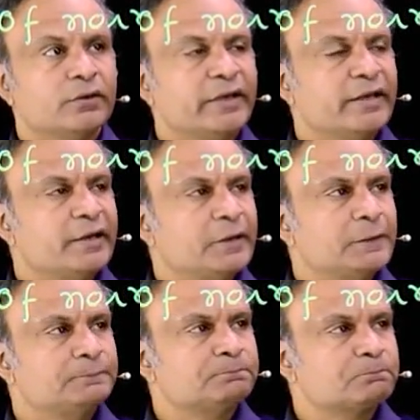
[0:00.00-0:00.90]
Okay,
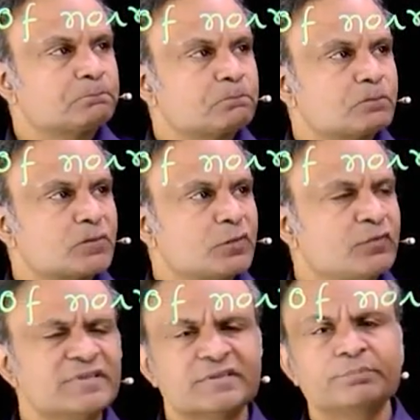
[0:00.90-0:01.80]
now
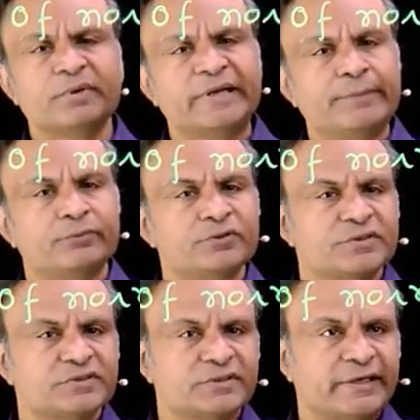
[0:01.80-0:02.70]
one simple
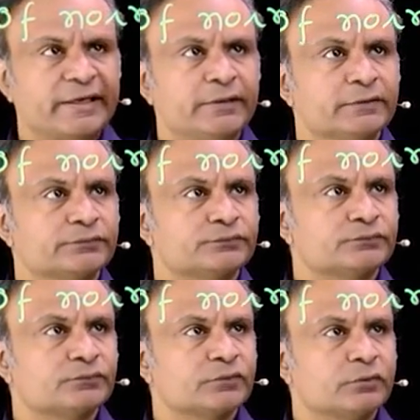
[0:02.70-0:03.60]
approach is that
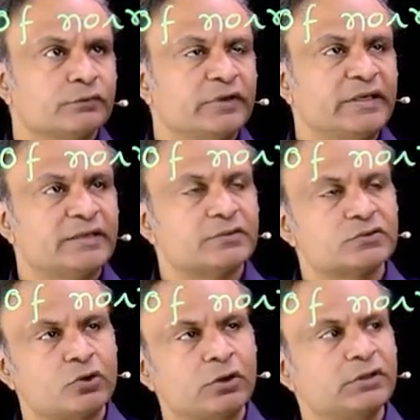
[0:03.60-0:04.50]
we
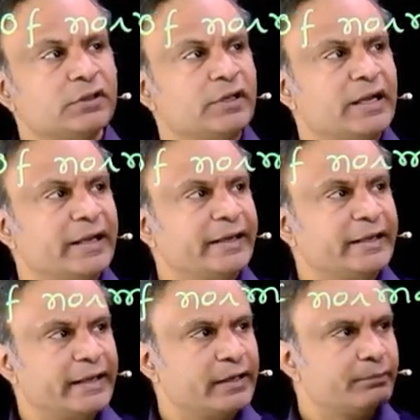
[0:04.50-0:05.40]
solve the
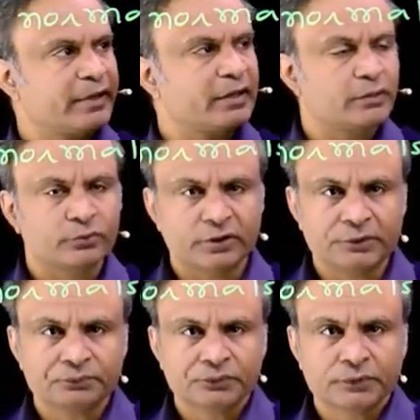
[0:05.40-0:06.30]
line and
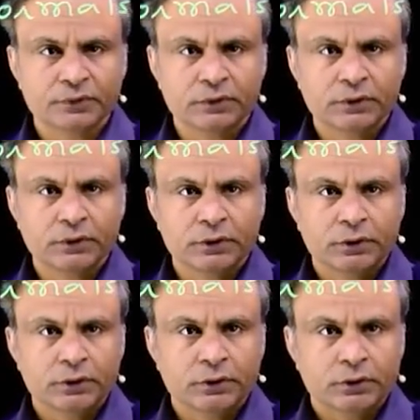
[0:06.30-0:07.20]
parabola.
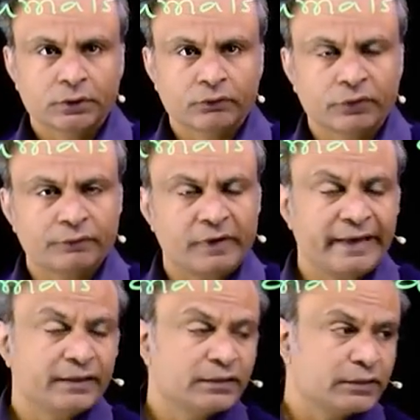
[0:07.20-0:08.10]
We
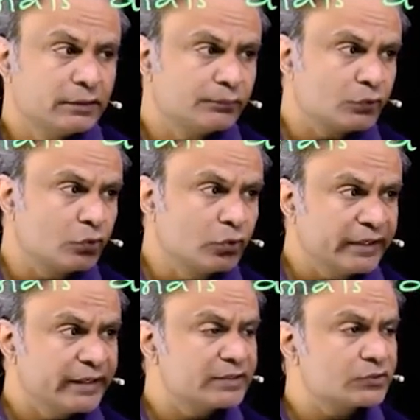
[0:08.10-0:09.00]
find the
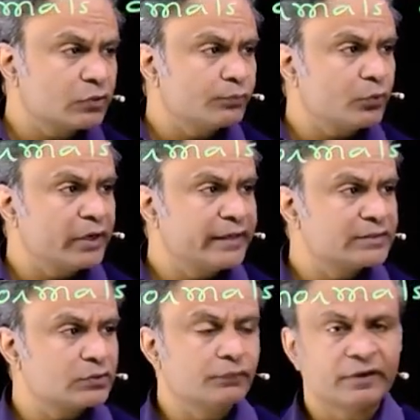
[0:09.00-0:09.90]
coordinates of
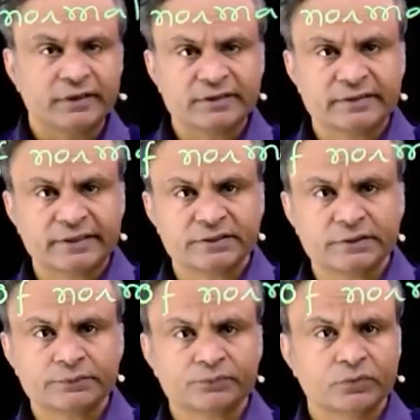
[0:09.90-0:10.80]
points of
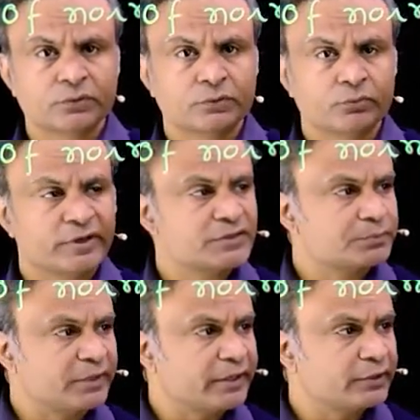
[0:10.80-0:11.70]
intersection,
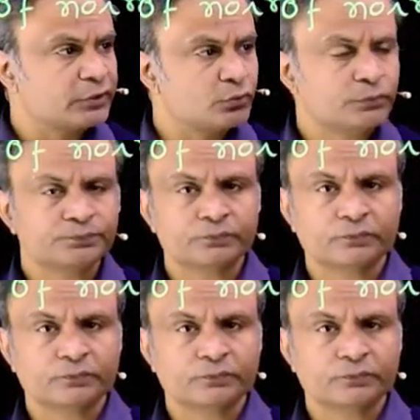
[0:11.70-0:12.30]
points P and Q.